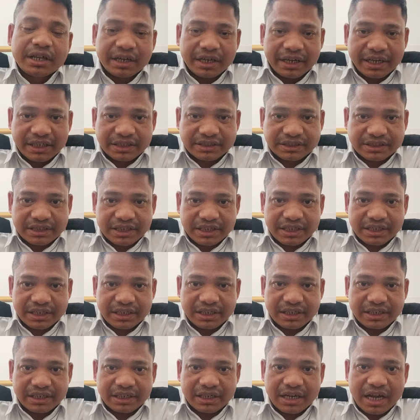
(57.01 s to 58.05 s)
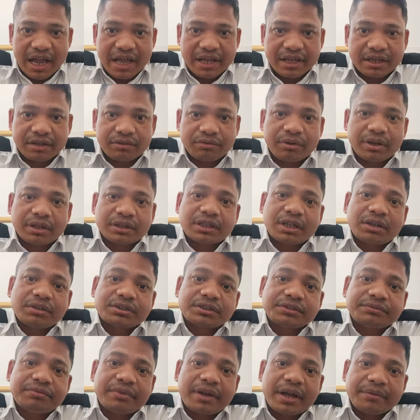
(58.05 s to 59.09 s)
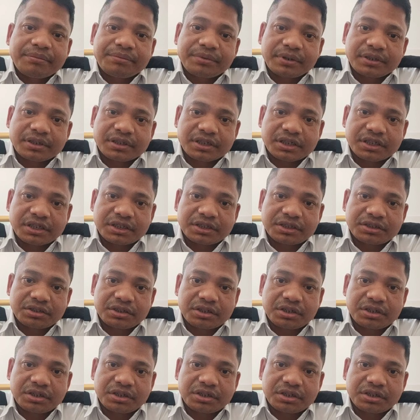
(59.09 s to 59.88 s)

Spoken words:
less salary like 1,500